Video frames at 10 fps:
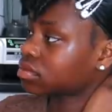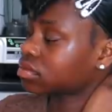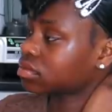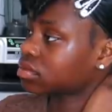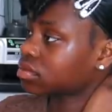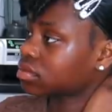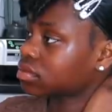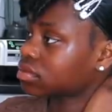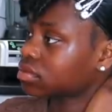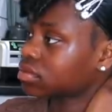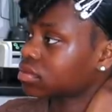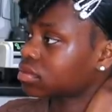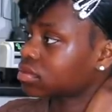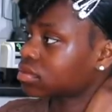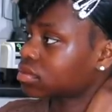
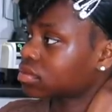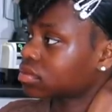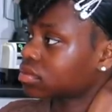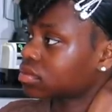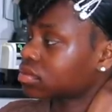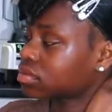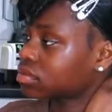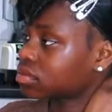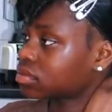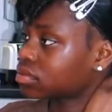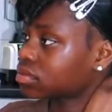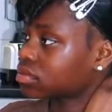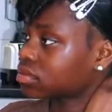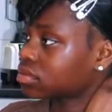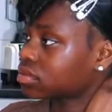
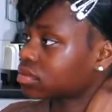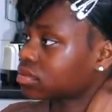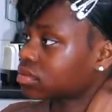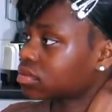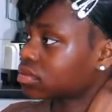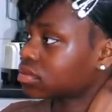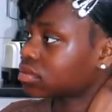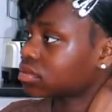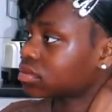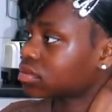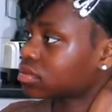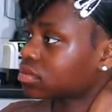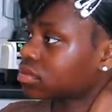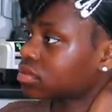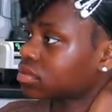
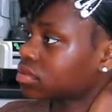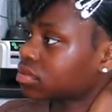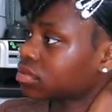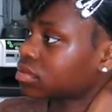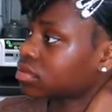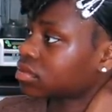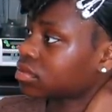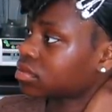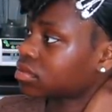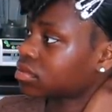No words are spoken by the person on screen.